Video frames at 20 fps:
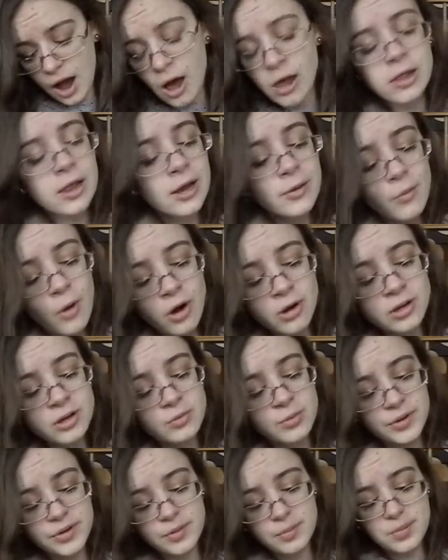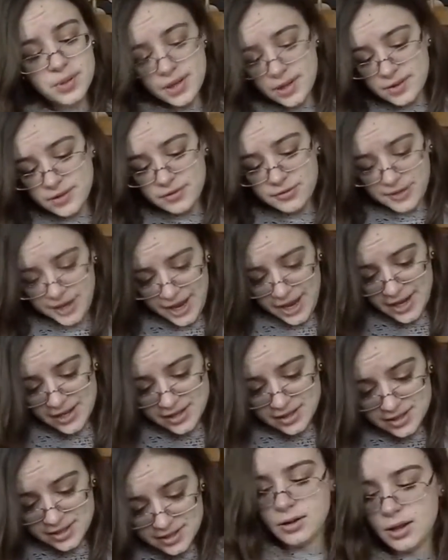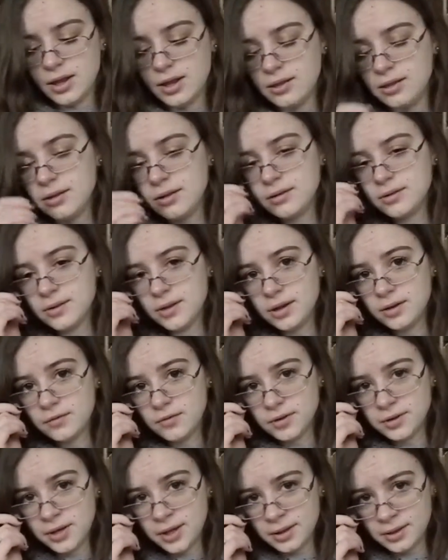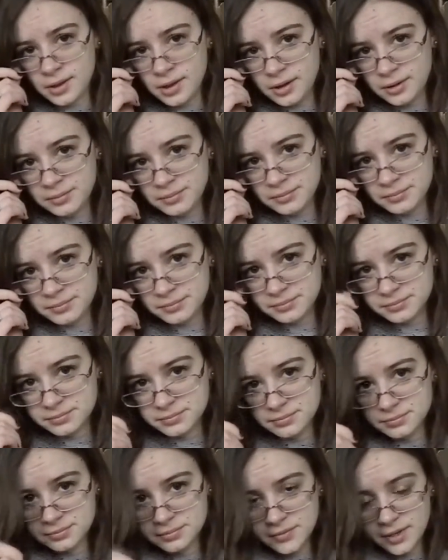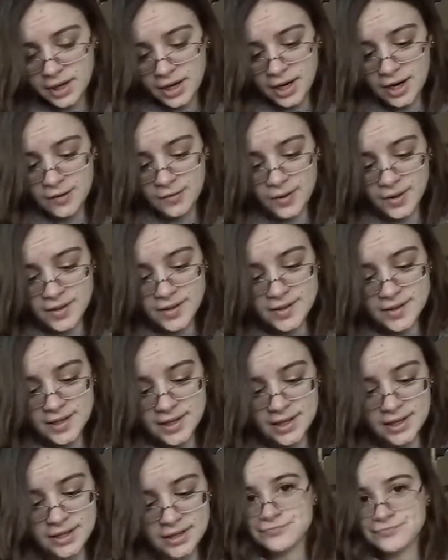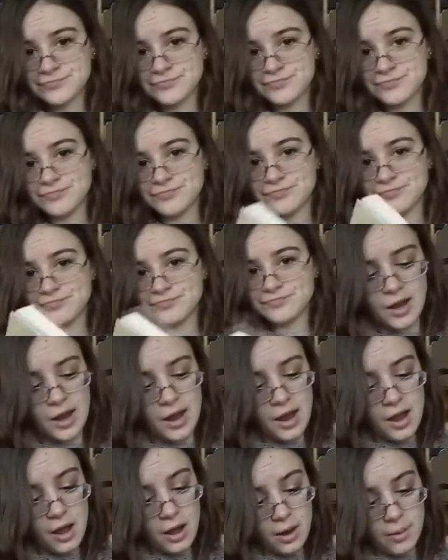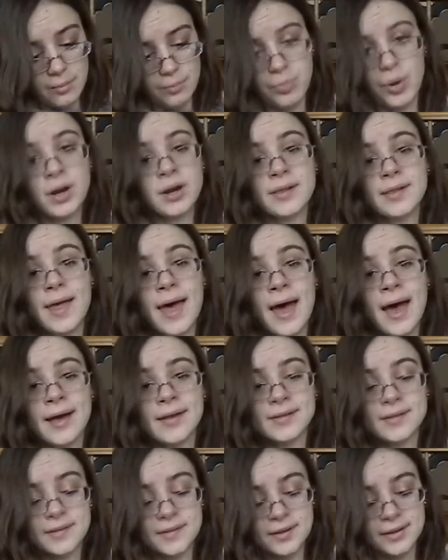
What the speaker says: All I wanted was a piece of cake. It looked like vanilla. It really did. But alas,